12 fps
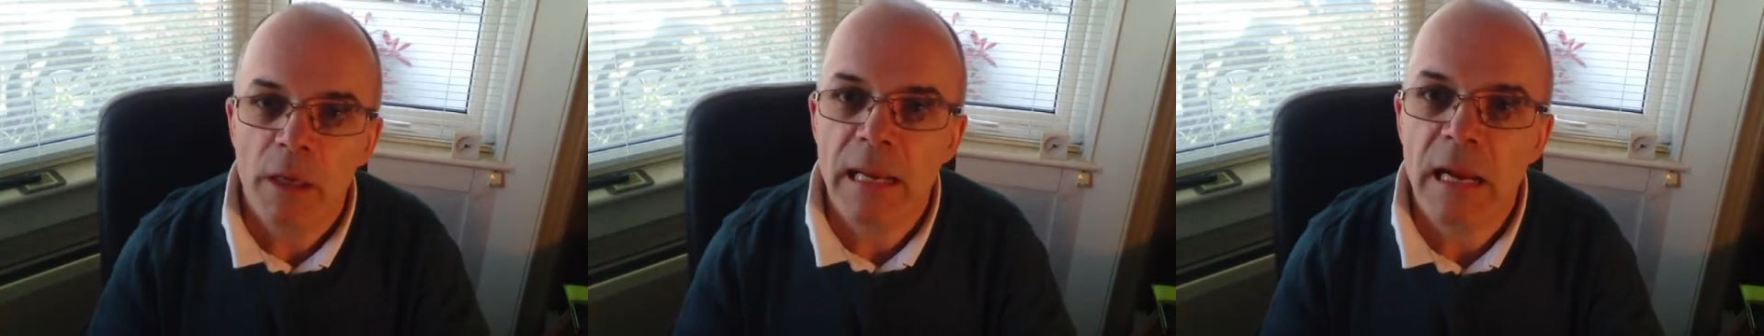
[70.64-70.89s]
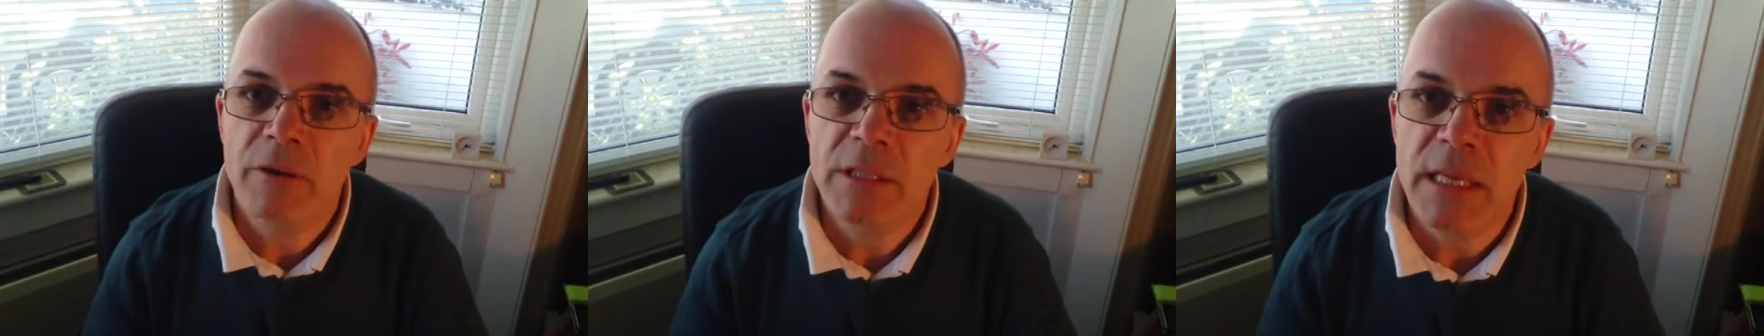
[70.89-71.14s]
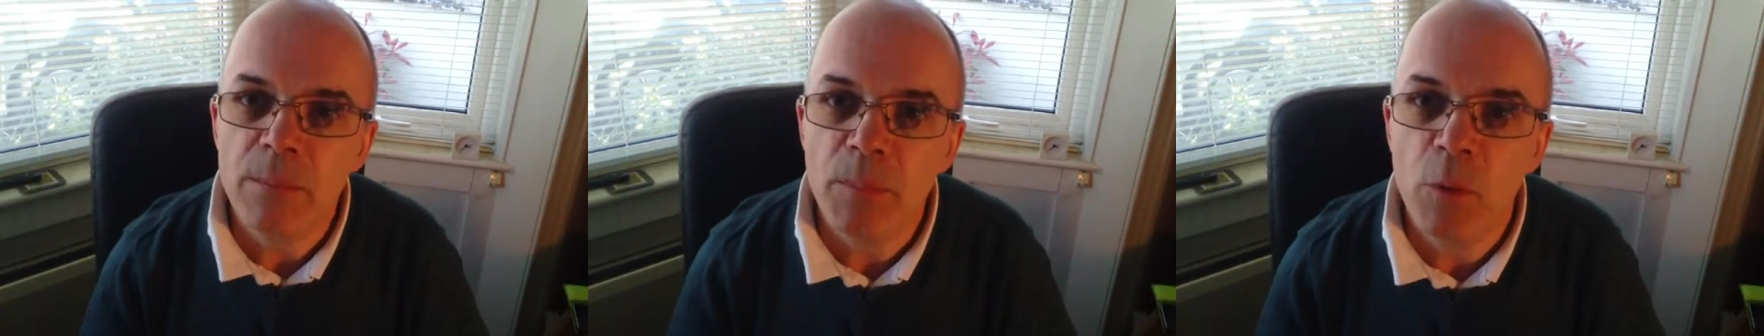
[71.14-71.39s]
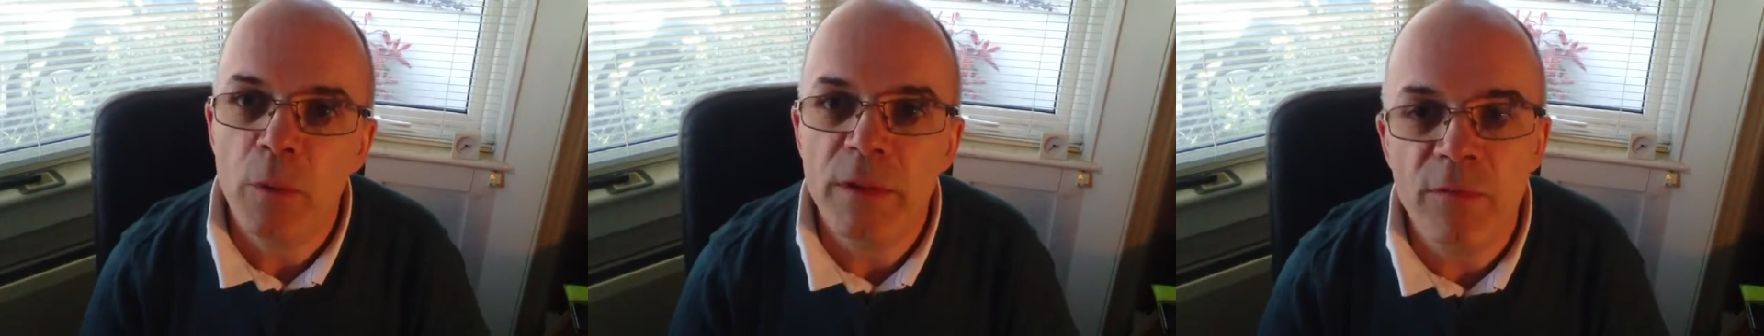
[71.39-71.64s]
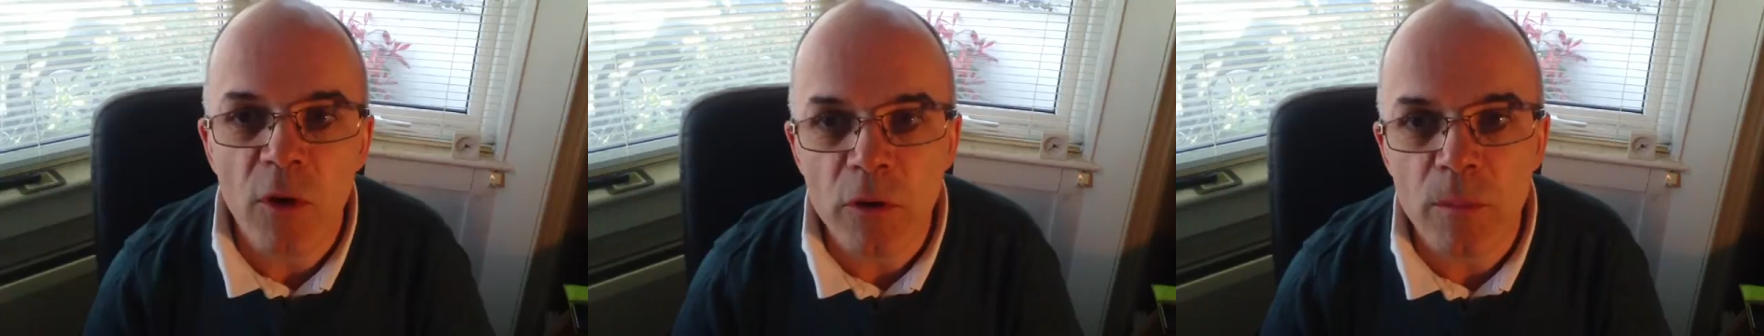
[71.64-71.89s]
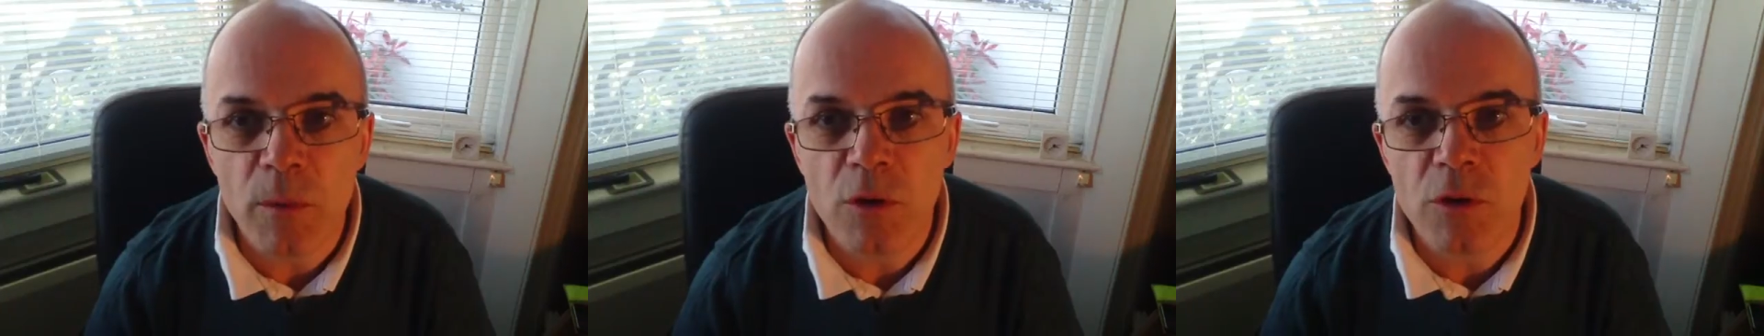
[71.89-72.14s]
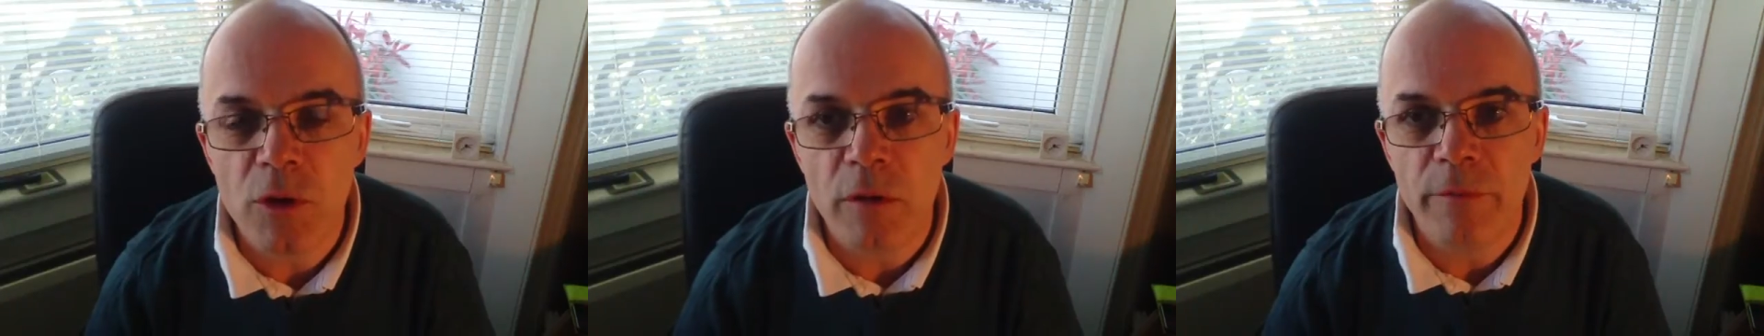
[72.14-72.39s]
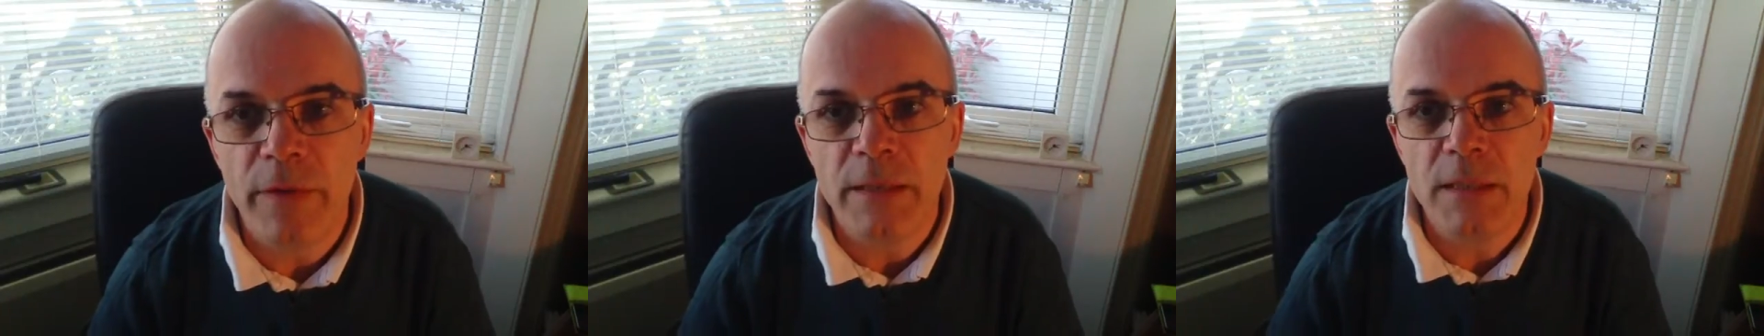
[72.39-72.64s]
And in our example with volume
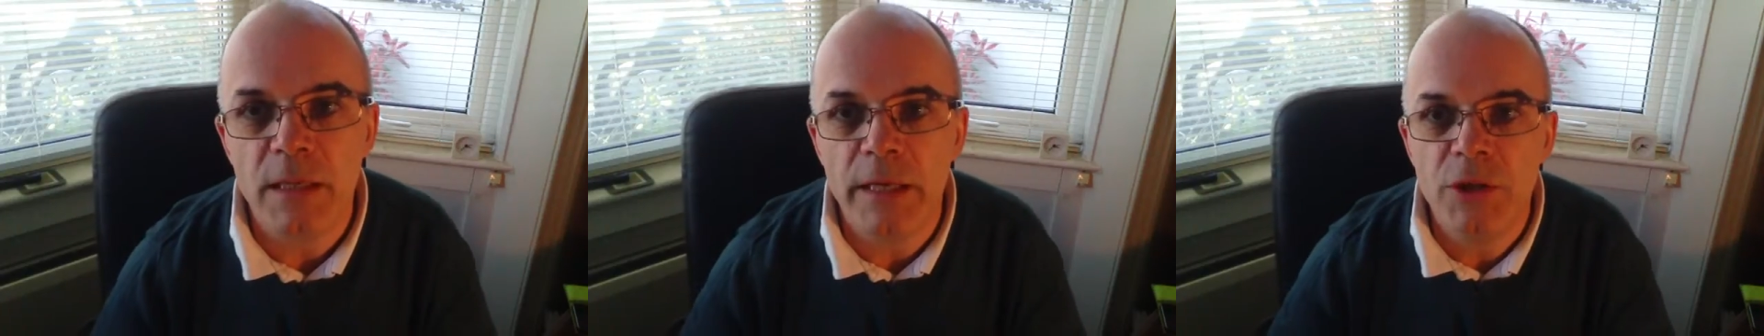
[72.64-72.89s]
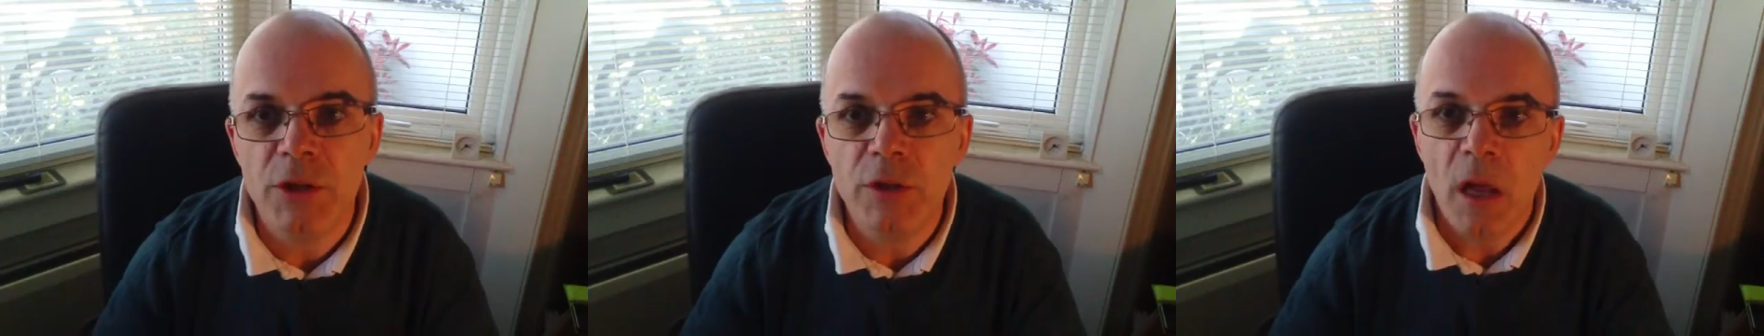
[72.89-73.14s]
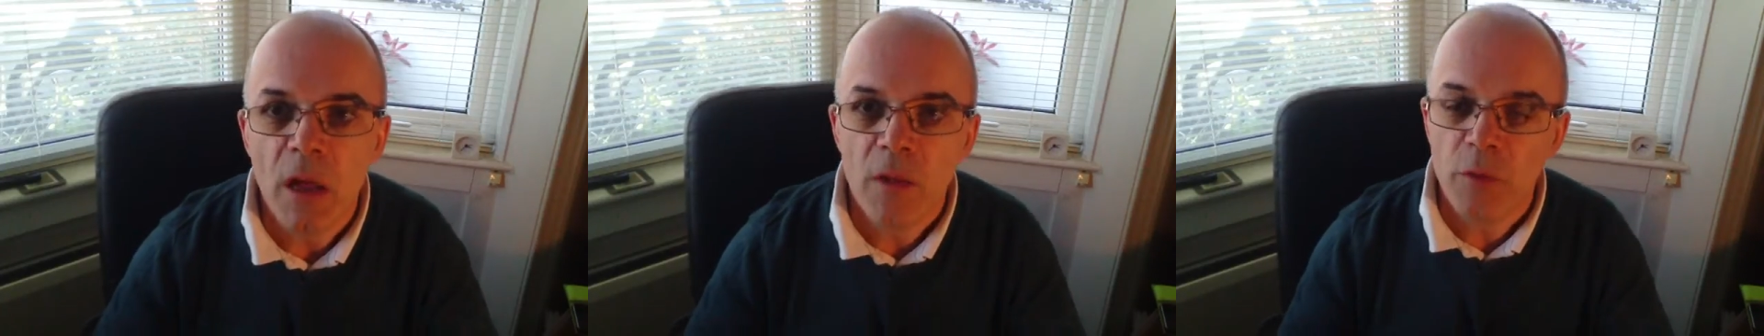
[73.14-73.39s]
controlled ventilation,